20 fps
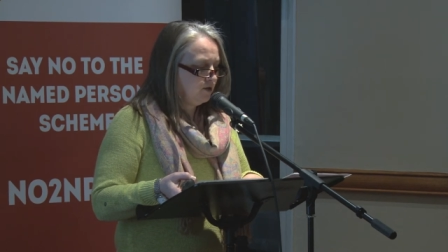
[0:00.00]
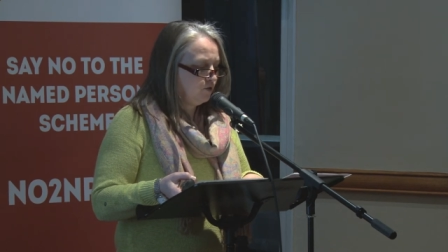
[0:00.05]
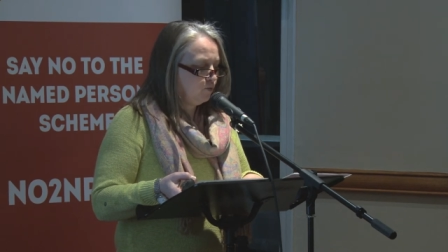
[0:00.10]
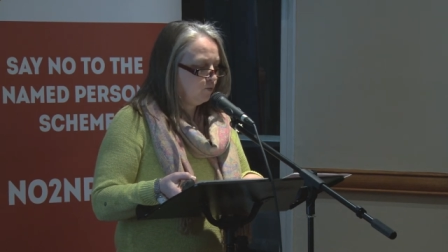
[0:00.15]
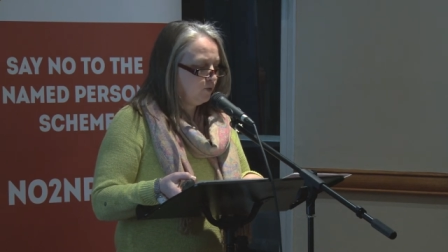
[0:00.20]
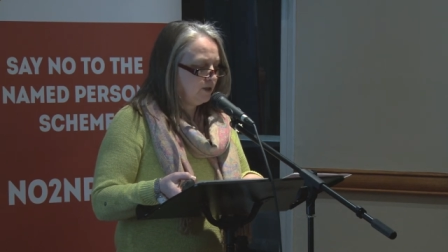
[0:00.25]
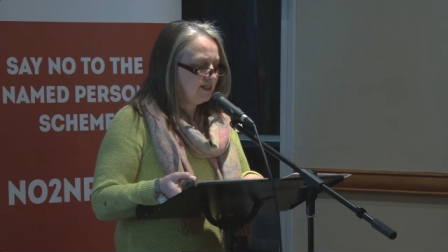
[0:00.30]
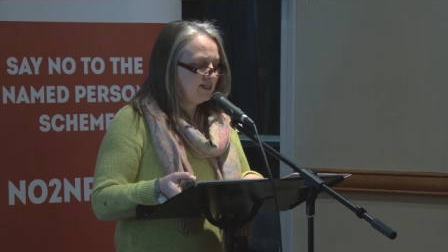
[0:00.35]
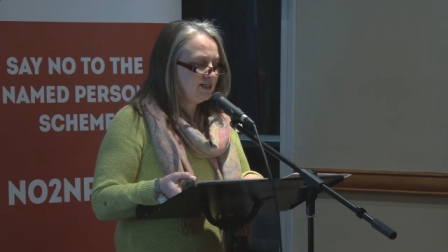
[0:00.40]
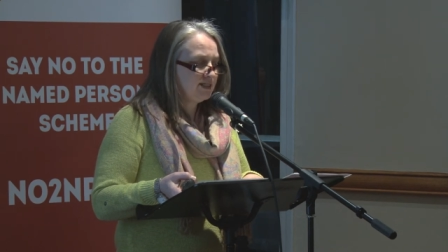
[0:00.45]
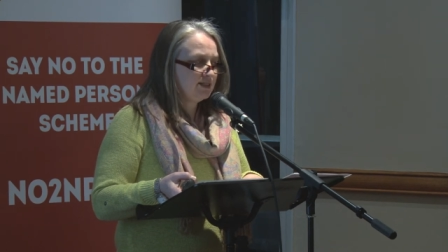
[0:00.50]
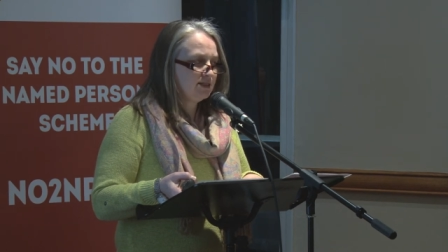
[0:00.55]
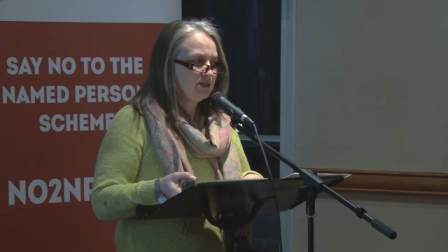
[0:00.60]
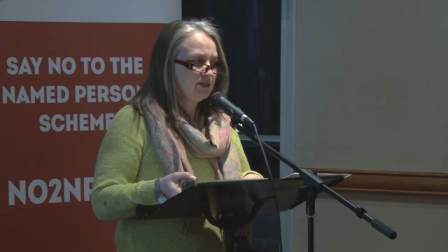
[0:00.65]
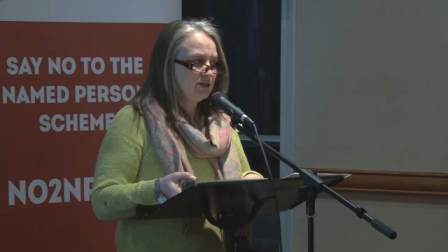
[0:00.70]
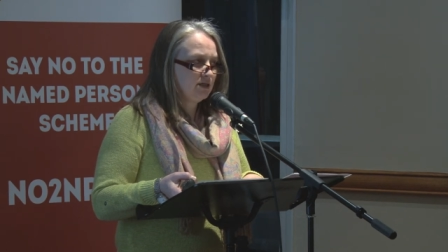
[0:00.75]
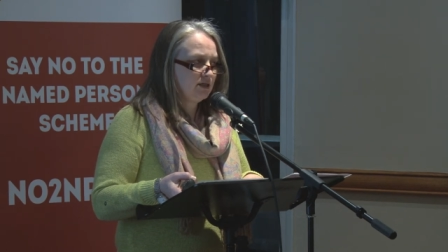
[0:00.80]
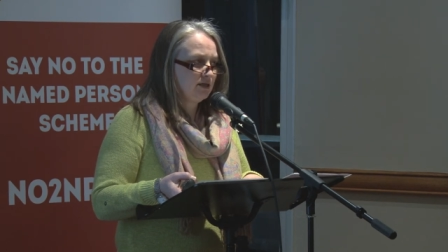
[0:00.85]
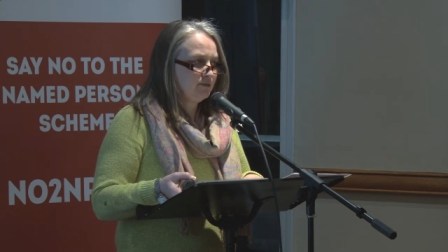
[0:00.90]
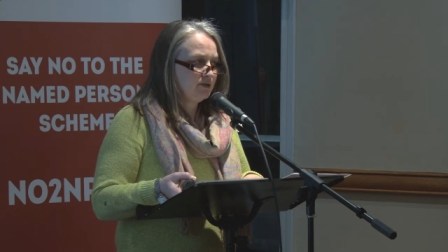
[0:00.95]
weighted in
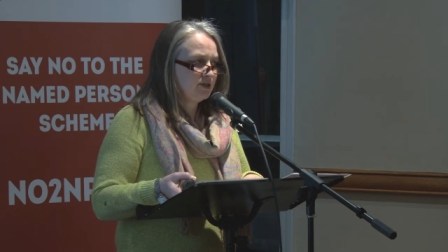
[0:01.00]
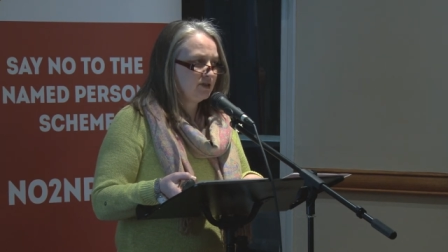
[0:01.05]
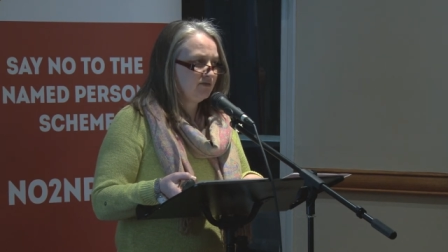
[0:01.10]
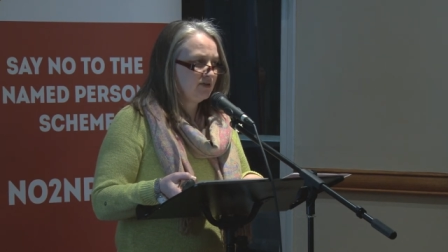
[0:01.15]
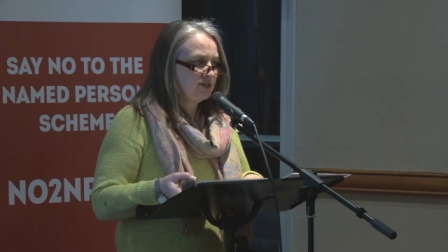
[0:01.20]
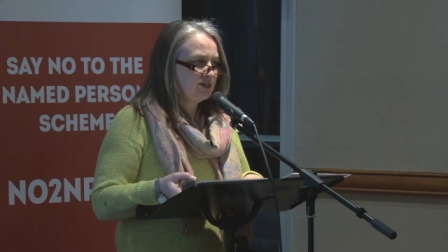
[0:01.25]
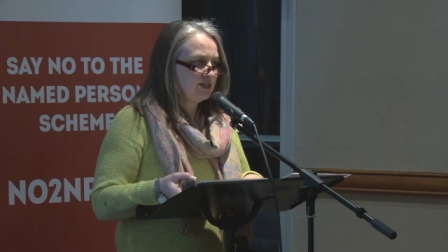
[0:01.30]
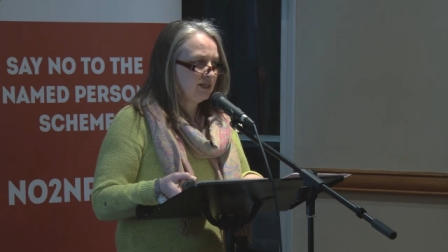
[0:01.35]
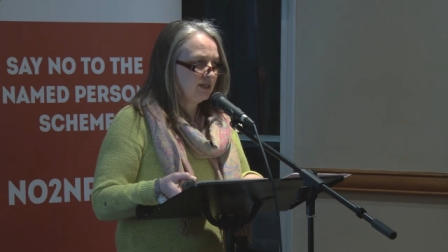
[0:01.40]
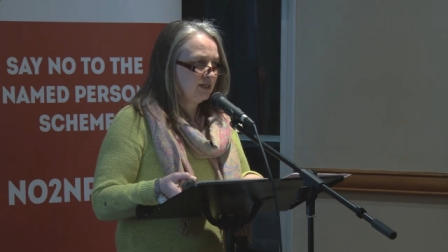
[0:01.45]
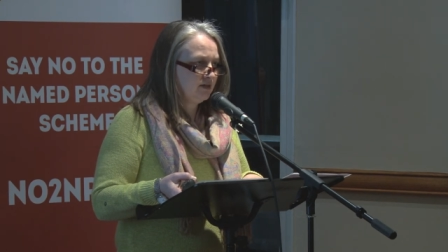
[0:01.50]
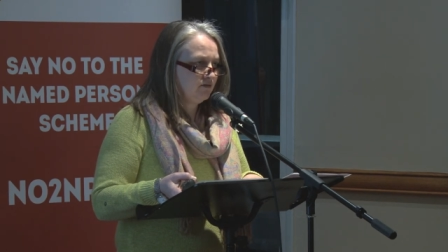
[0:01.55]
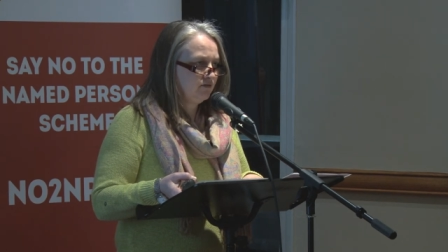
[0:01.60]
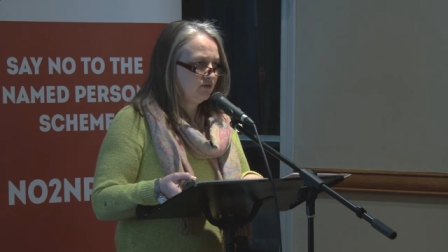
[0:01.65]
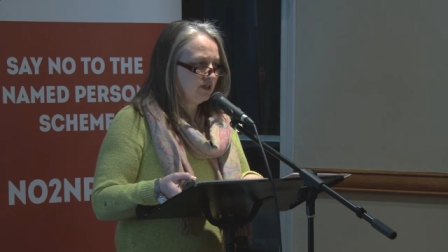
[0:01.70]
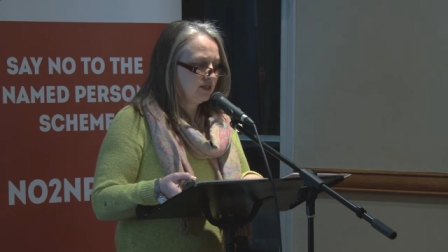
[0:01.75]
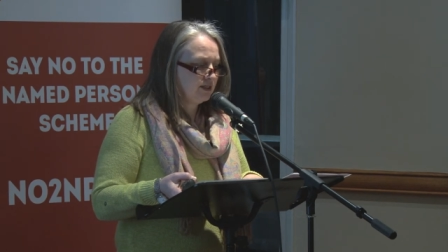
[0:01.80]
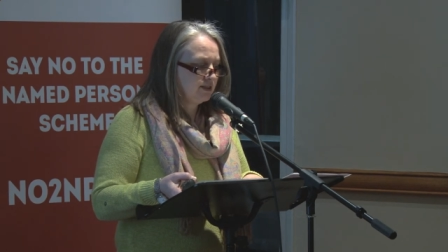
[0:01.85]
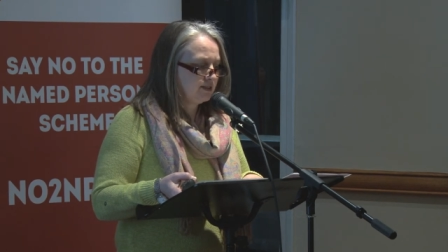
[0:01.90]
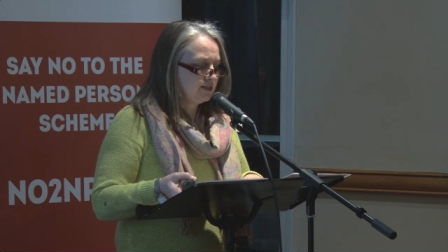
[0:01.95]
terms of its
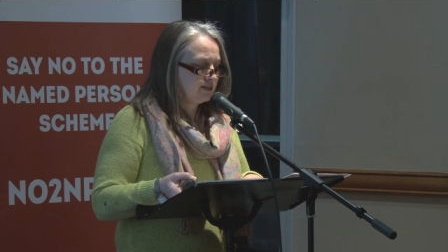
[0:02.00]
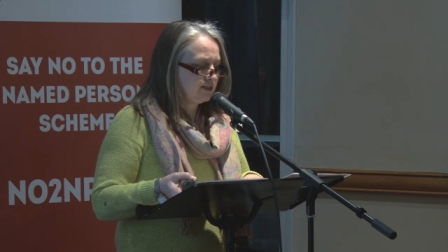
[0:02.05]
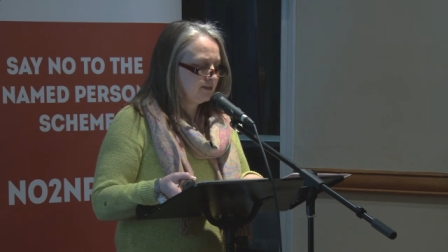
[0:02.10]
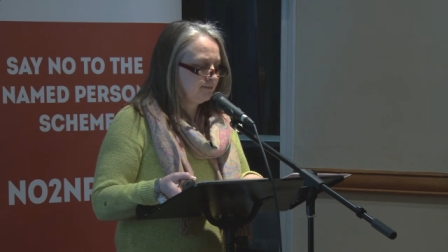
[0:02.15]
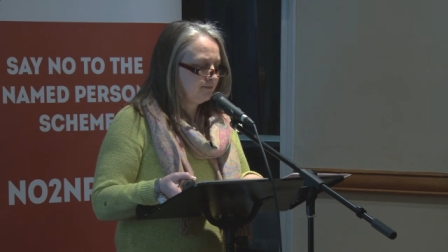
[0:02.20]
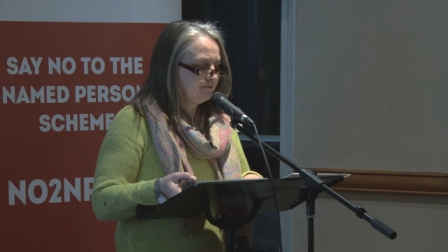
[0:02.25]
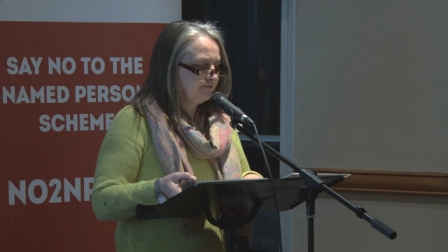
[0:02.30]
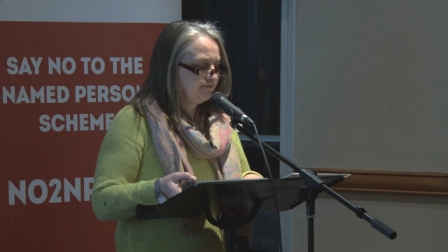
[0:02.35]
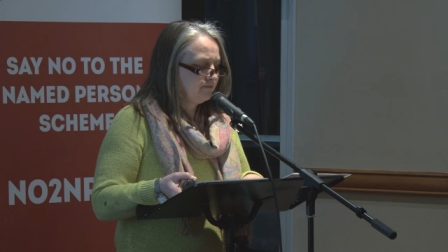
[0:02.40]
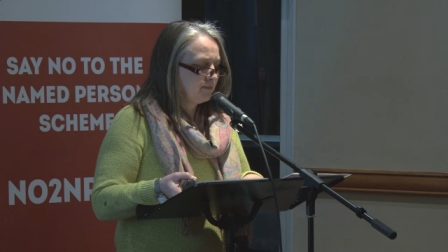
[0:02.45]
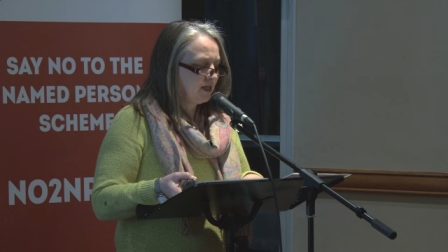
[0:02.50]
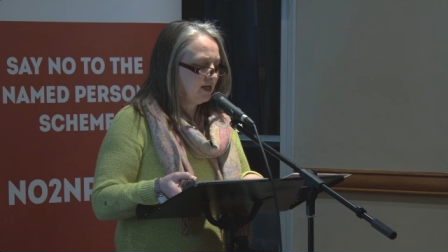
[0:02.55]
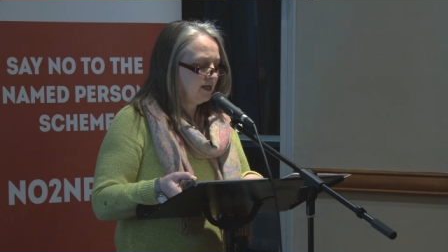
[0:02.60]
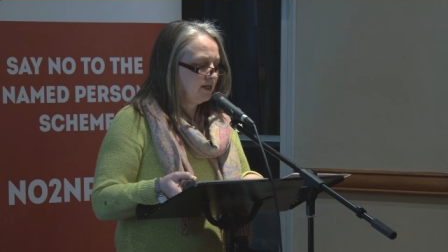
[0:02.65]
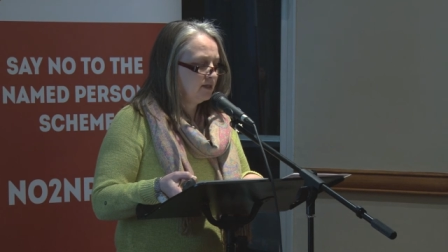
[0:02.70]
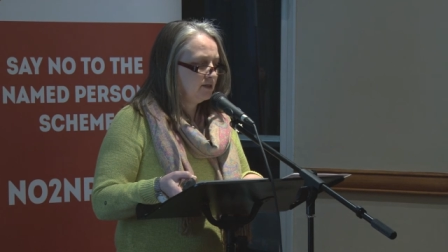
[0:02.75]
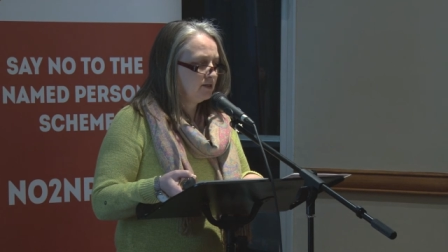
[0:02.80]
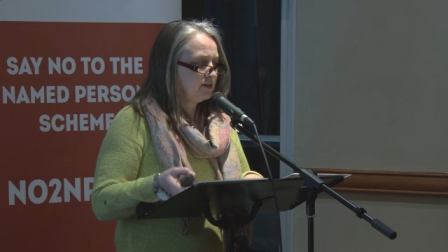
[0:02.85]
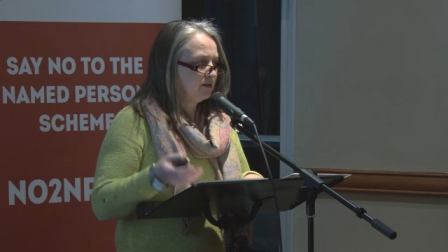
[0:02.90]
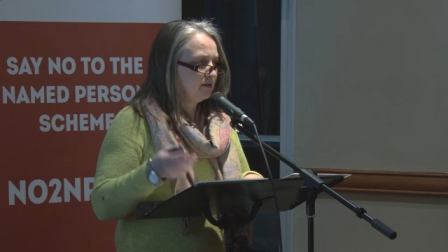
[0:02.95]
significance,
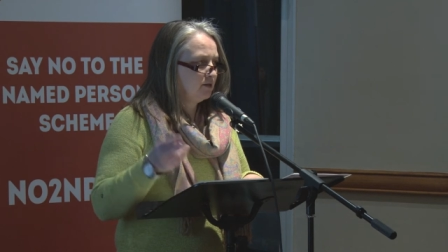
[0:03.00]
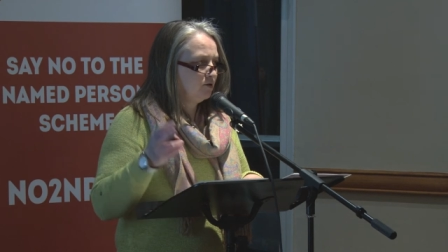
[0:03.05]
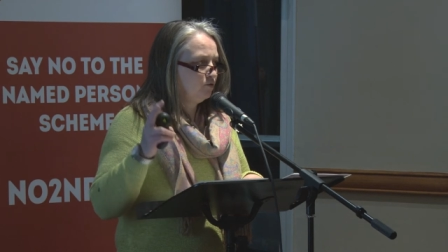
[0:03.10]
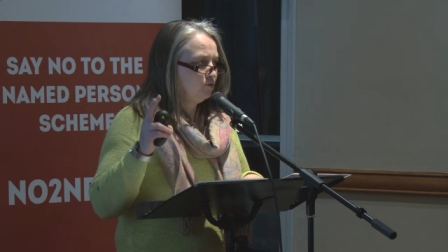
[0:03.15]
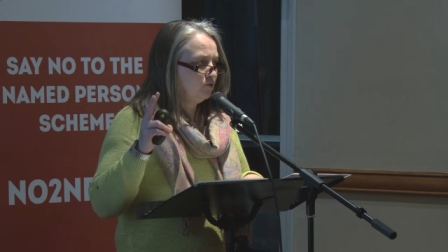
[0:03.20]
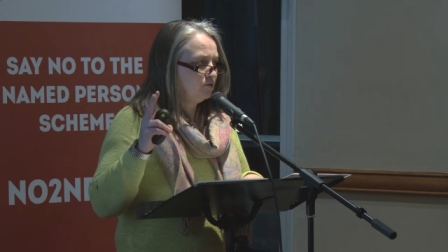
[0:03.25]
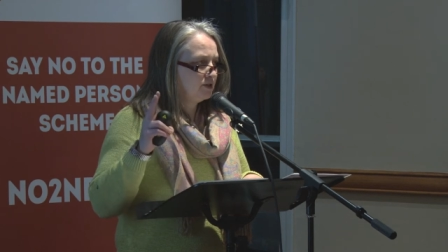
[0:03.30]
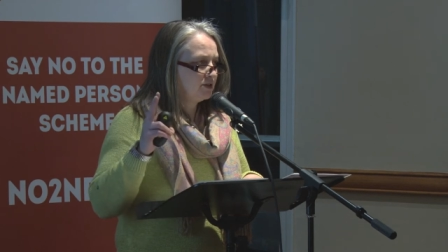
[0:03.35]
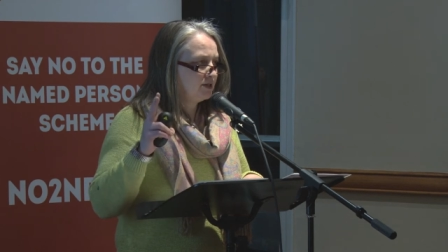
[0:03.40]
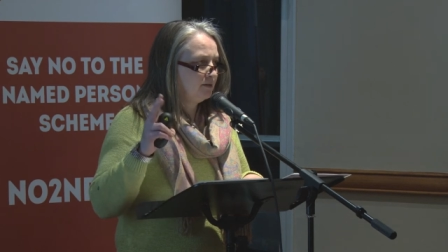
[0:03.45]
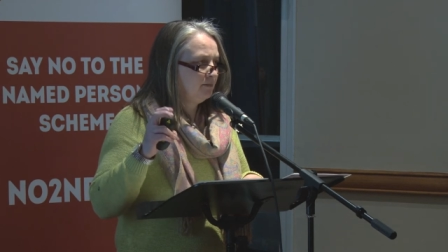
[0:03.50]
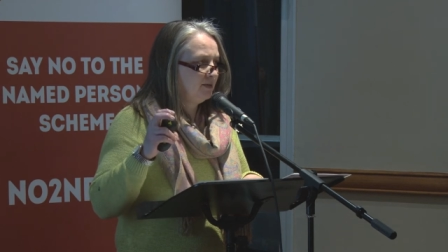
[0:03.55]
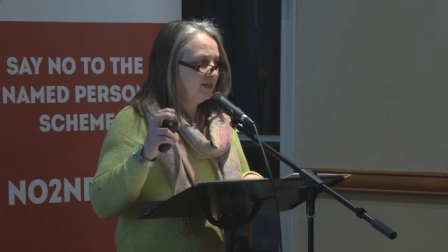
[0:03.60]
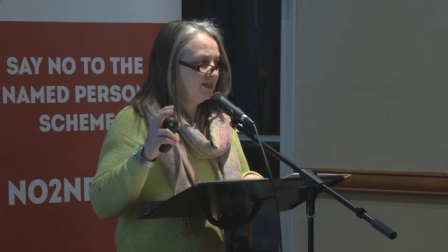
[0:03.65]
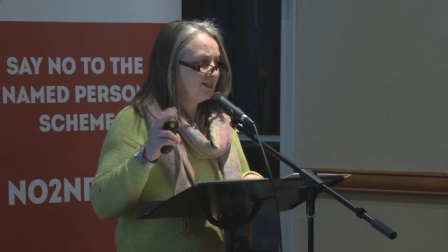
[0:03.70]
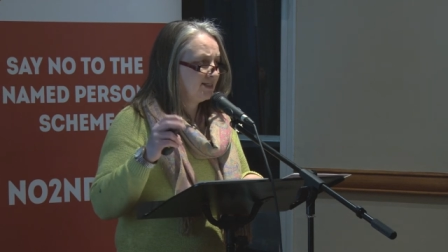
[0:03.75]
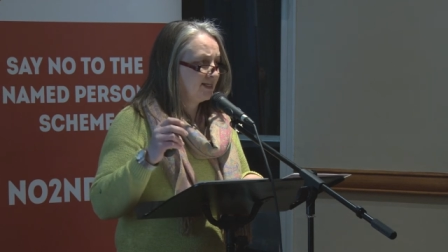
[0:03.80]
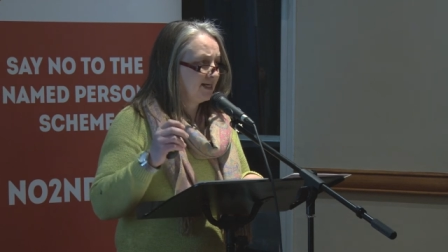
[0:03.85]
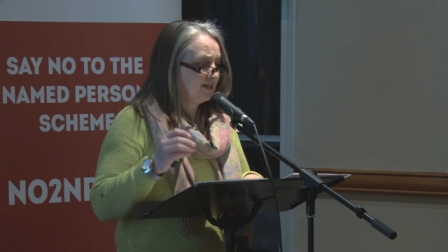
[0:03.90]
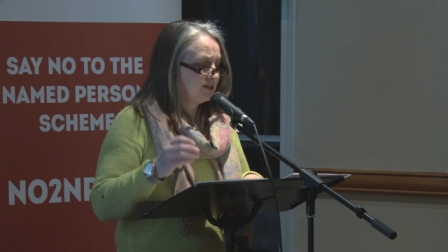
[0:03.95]
and, quote,
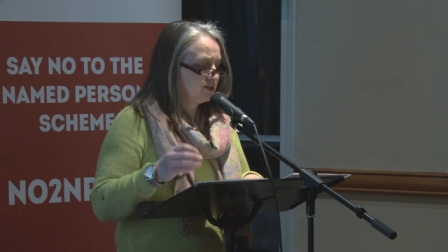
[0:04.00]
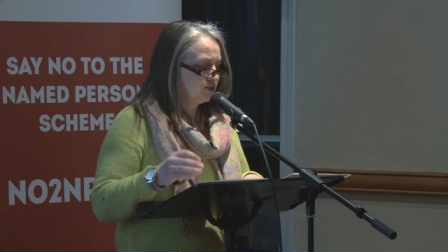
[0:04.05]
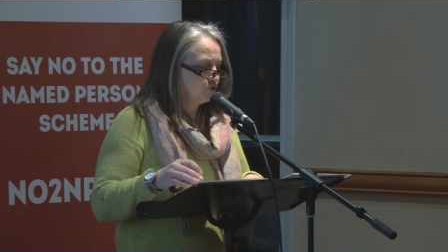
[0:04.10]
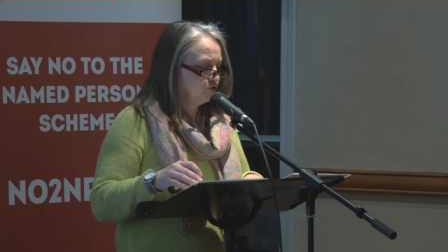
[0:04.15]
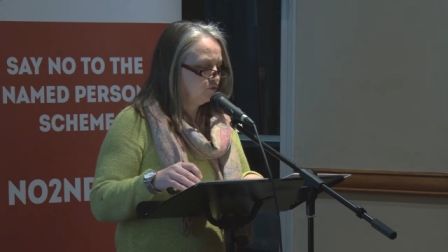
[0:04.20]
made sense